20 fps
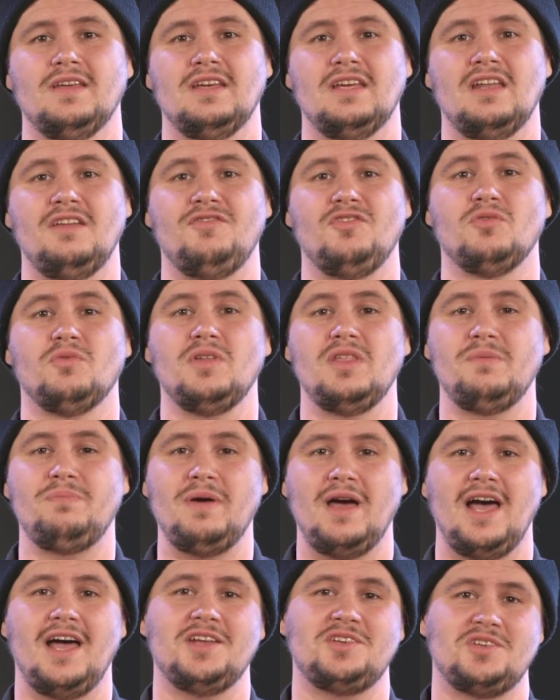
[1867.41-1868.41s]
And if you're really
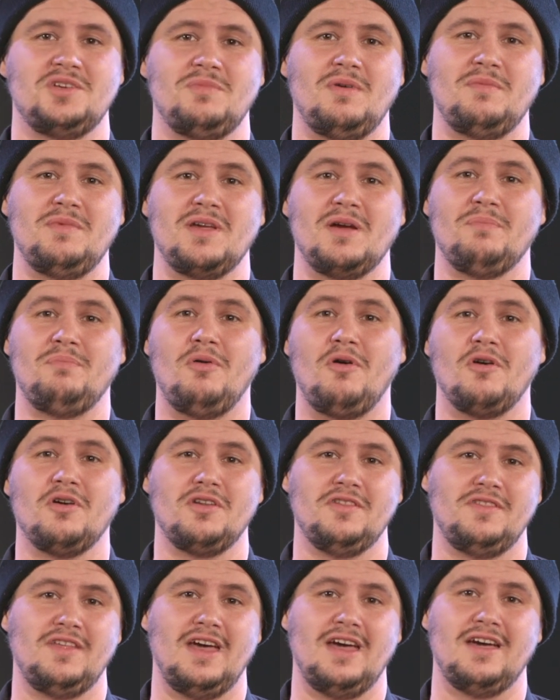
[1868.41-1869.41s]
passionate about being a
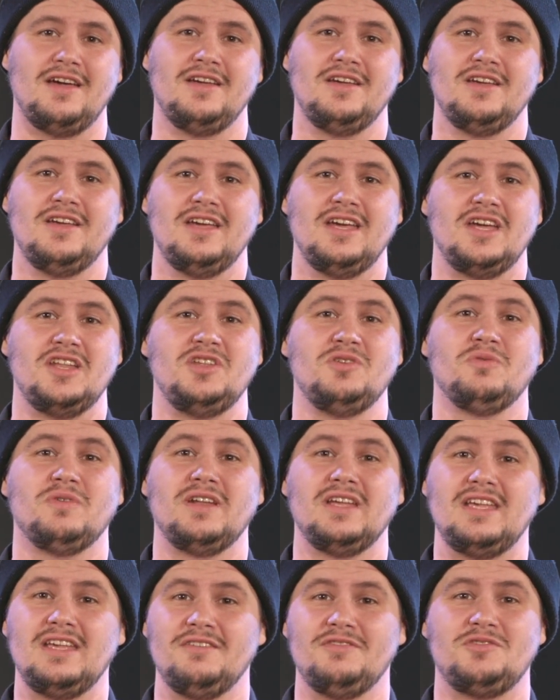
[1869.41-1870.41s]
part of that and you
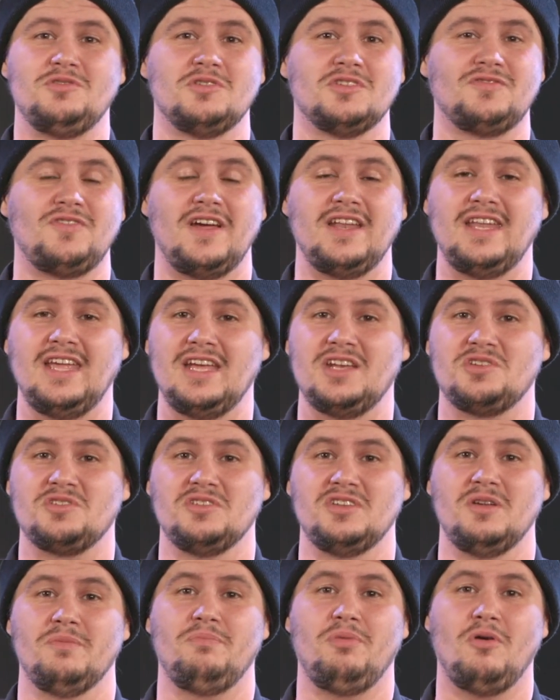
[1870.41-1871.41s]
want to give to us
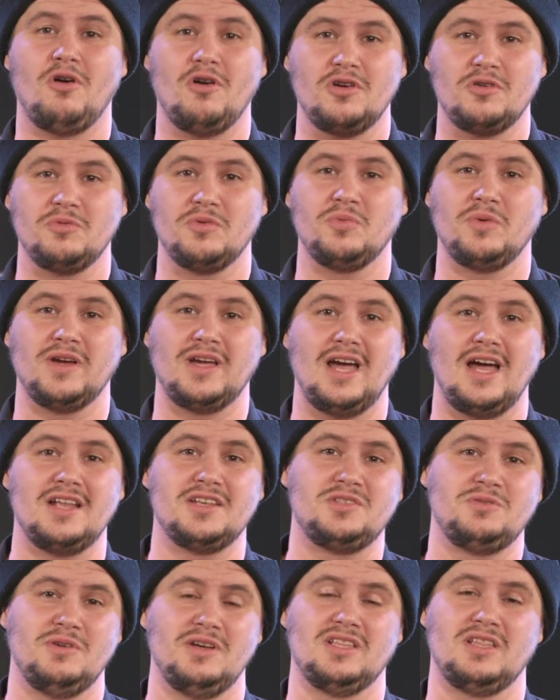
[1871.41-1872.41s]
financially to partner with what
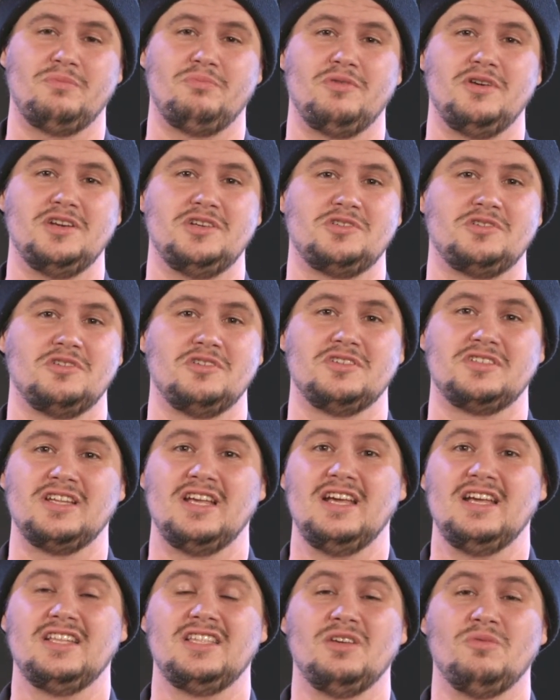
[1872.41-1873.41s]
God's doing at the Brick Church,
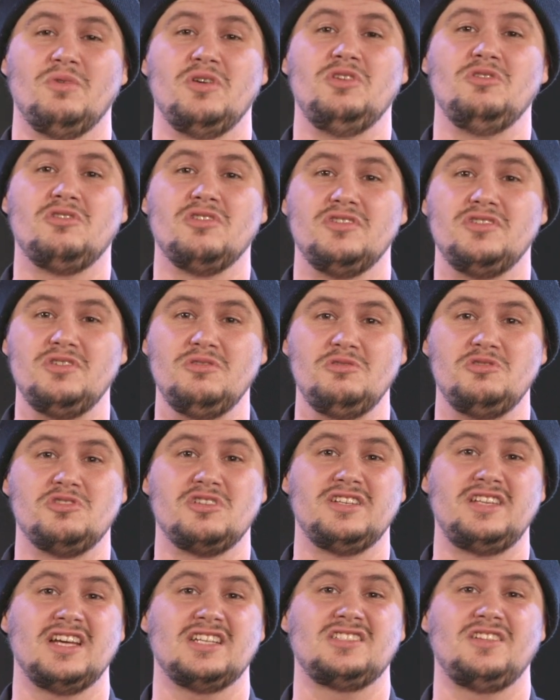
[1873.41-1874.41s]
then what you can do is you
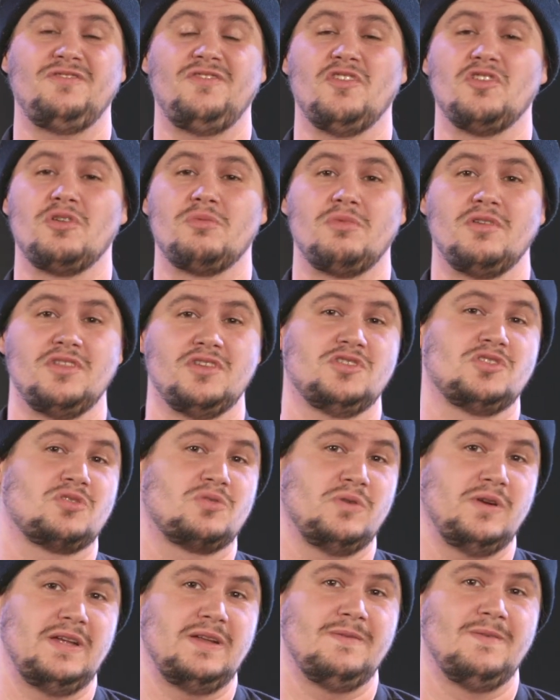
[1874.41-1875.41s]
can text the phone number on the
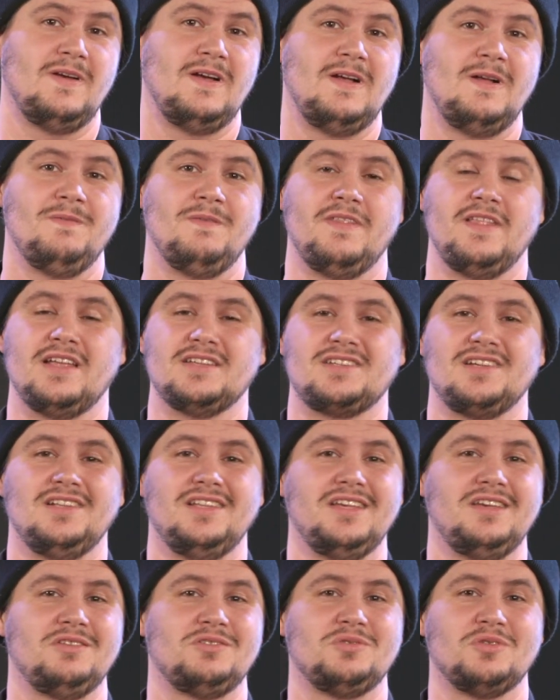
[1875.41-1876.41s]
screen. And that's going to
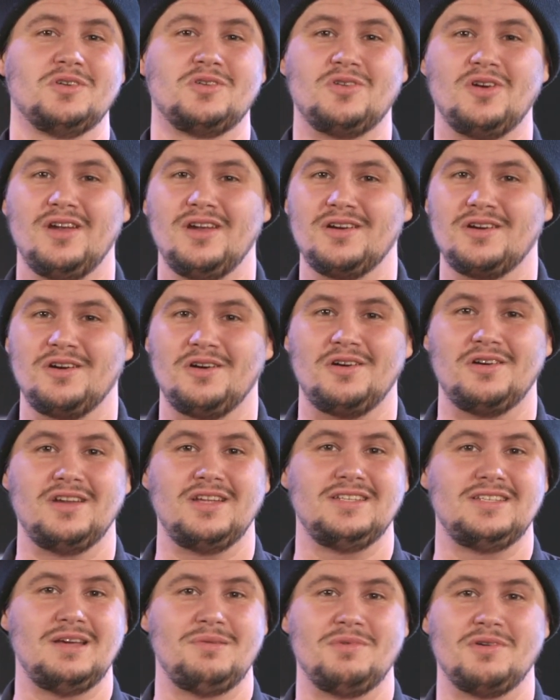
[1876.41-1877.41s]
link you to a credit card,
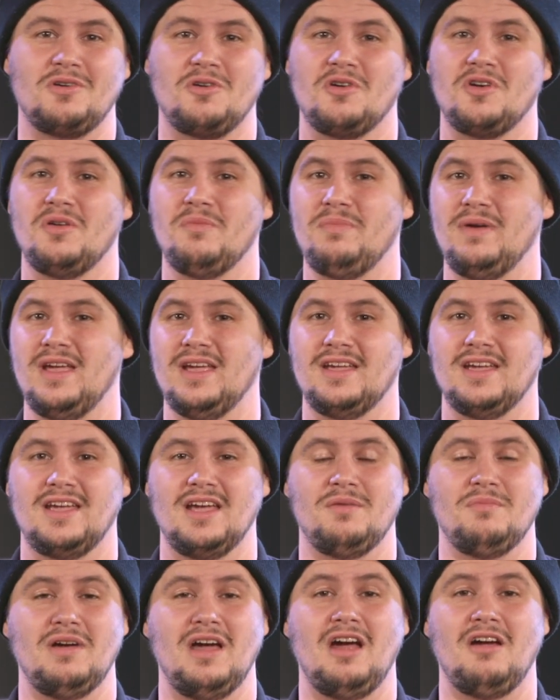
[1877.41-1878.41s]
a debit card, or a bank
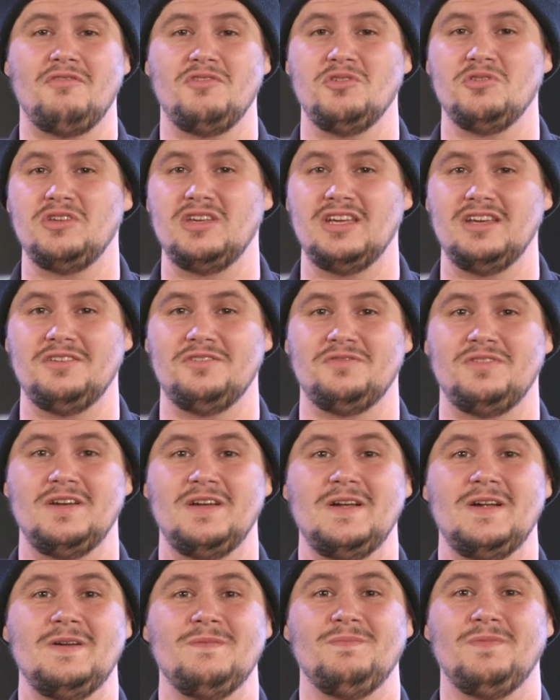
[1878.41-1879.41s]
account, but however you give.
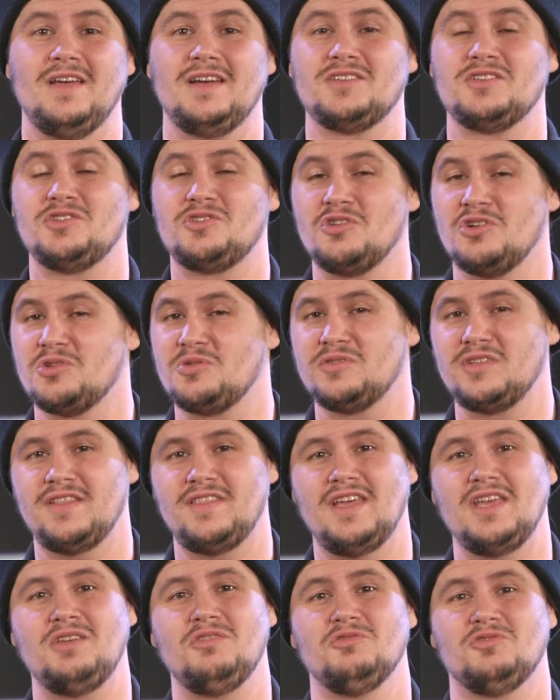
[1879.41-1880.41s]
As a church, we say
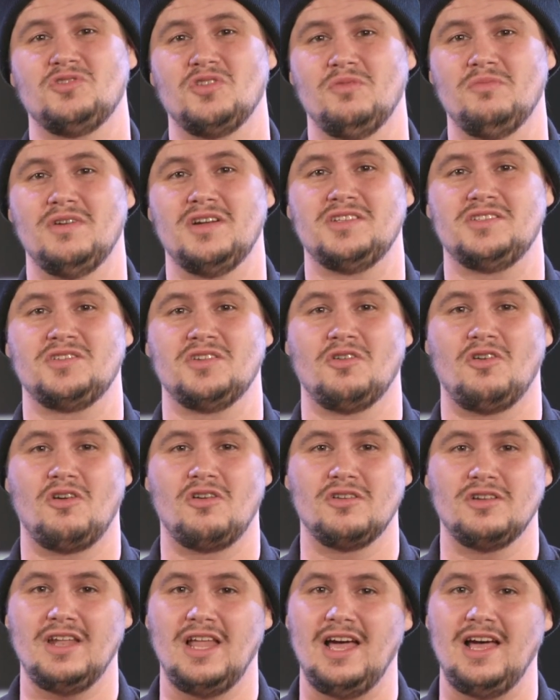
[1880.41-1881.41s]
thank you so much. There
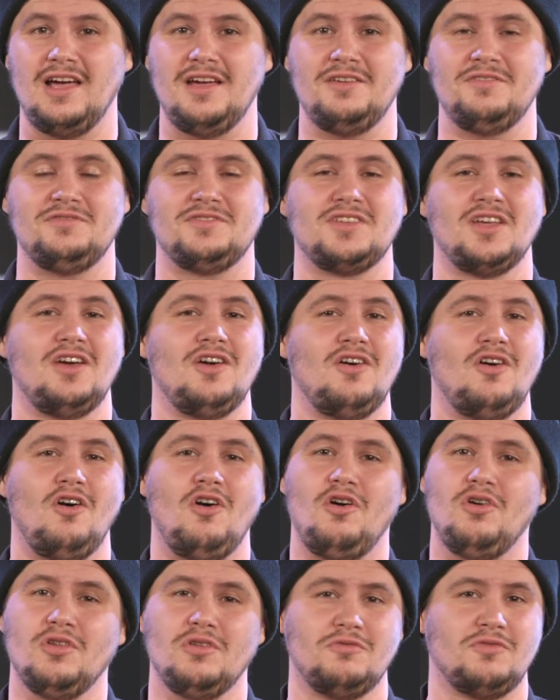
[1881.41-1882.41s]
are lives
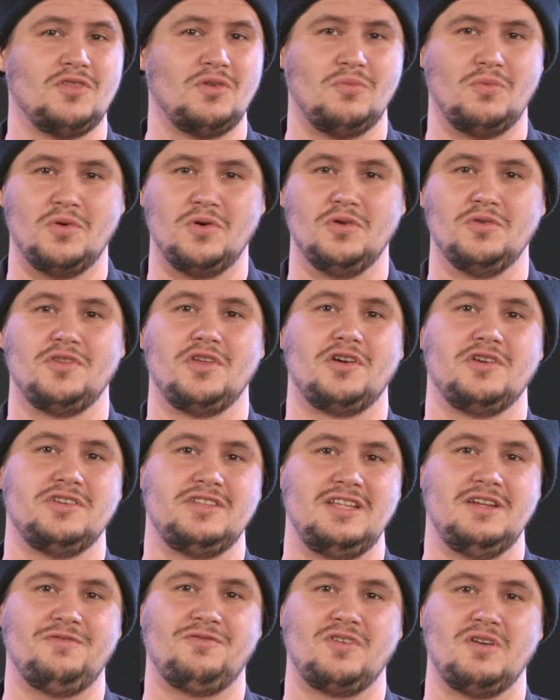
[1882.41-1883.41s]
all over the world that are
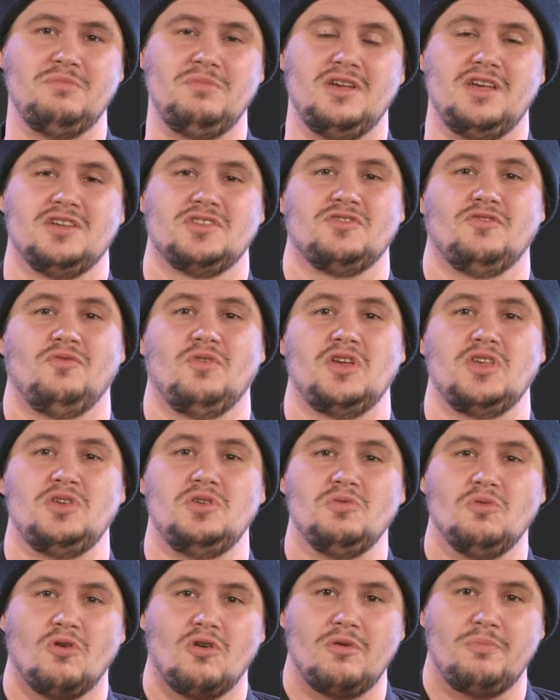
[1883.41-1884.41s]
different because of what
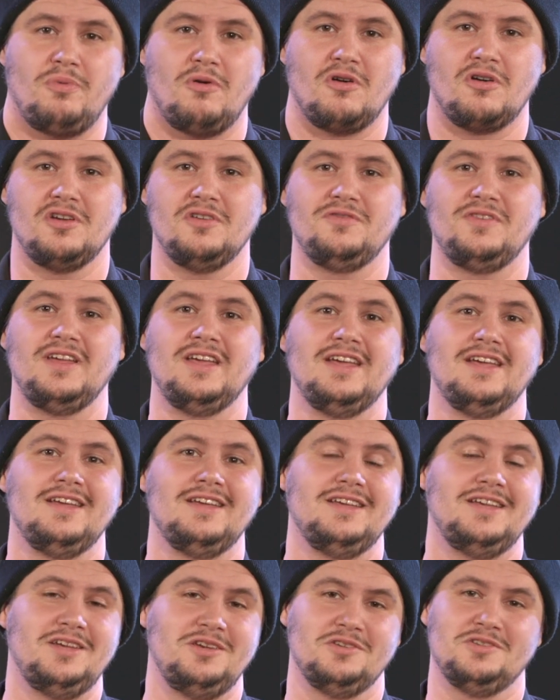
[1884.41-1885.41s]
you are a part of
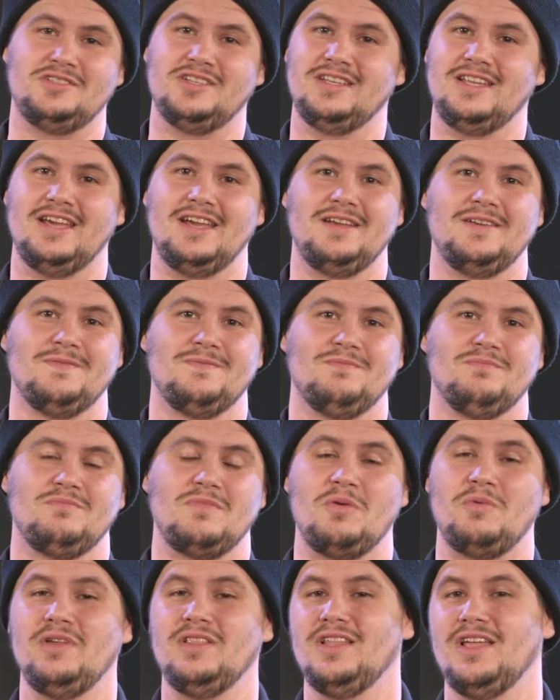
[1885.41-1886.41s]
here today.
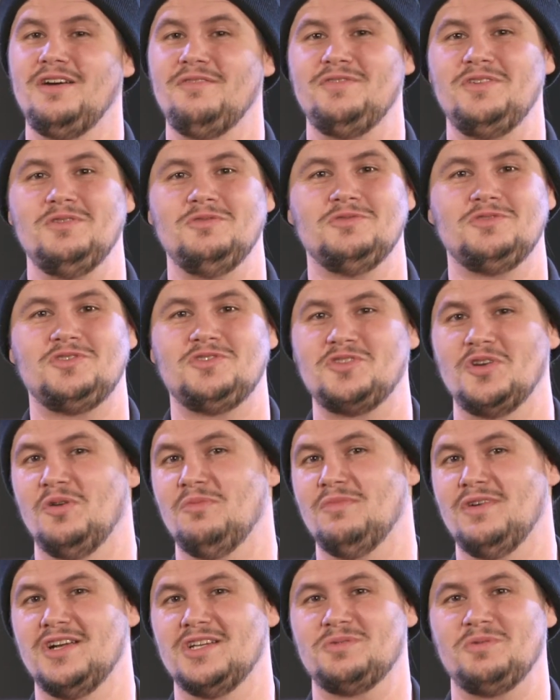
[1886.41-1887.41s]
And we love you so
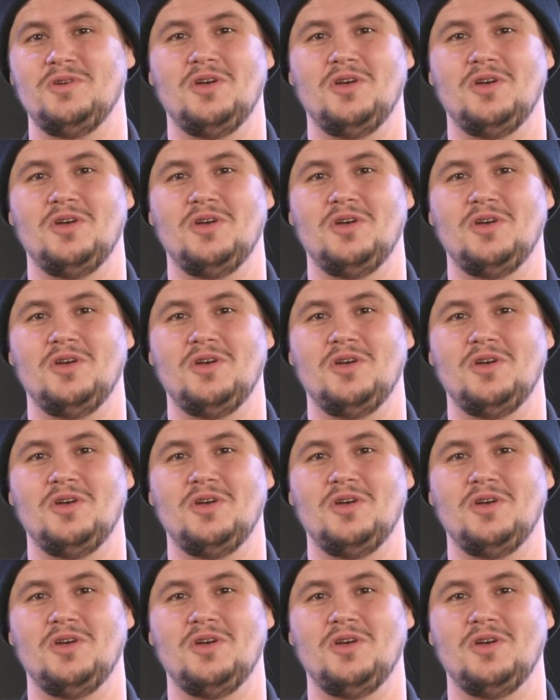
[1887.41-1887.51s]
much.